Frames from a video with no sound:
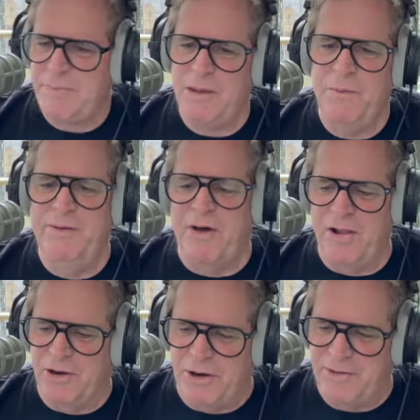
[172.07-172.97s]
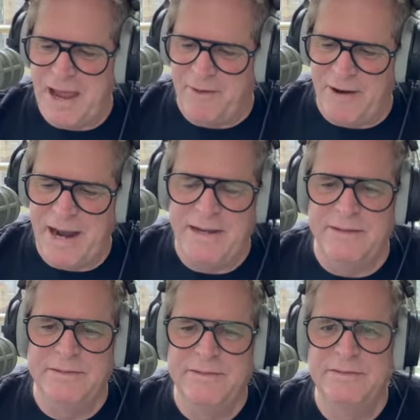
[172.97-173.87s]
We've all heard that, right?
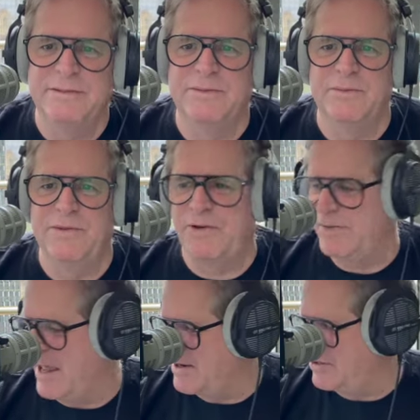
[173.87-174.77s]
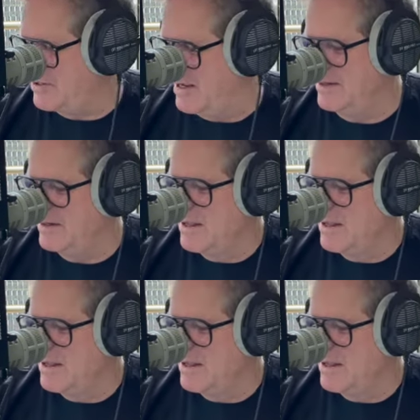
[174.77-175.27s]
We've heard that shit.